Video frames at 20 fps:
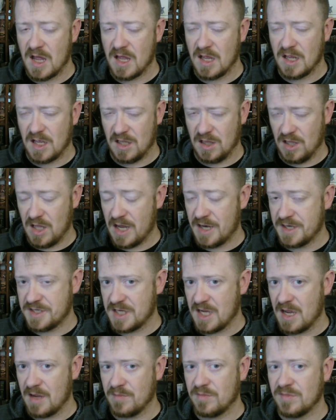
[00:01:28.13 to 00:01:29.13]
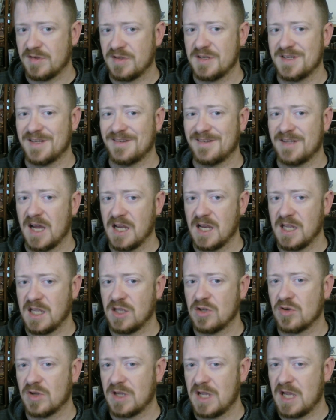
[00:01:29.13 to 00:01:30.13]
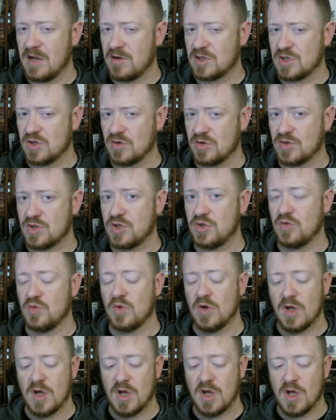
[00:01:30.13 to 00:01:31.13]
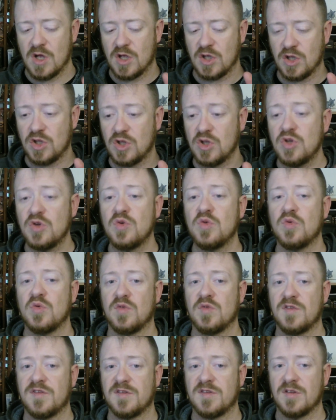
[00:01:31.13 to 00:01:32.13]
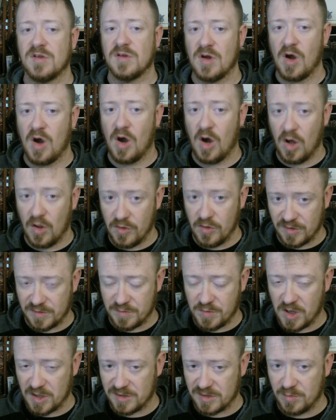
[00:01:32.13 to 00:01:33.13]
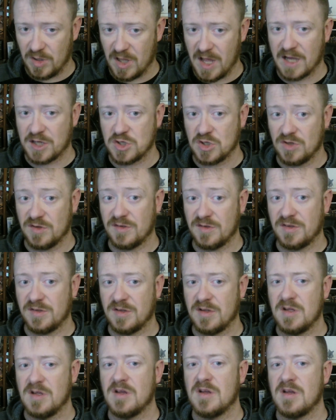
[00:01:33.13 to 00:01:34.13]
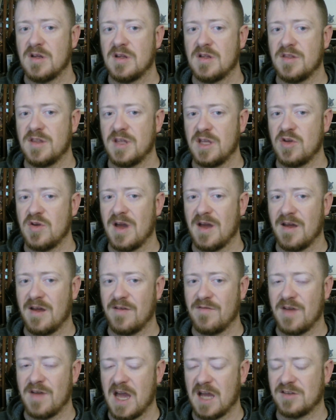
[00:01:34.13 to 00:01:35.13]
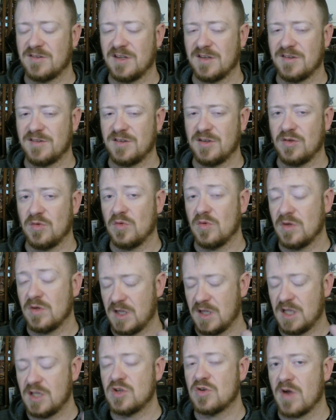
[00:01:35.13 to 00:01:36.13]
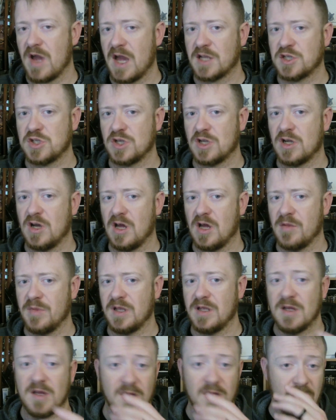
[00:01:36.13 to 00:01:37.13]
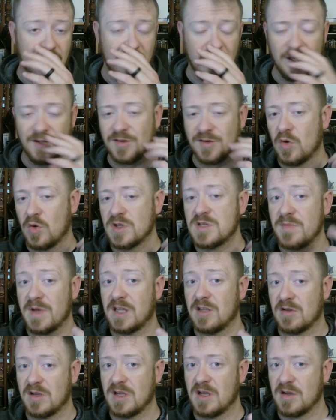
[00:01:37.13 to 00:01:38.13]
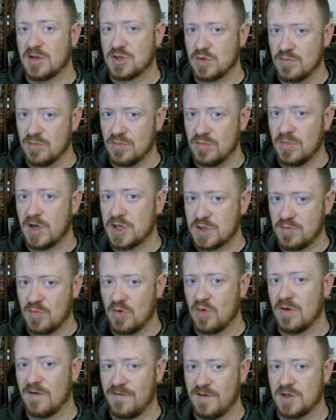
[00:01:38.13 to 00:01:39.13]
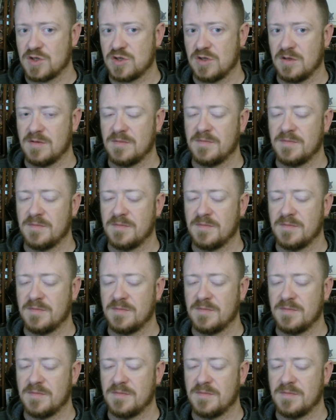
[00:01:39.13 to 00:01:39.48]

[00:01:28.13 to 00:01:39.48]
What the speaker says: a lot of times, designing your character to use all those possible actions that you have access to in your action economy is going to make your character much more efficient.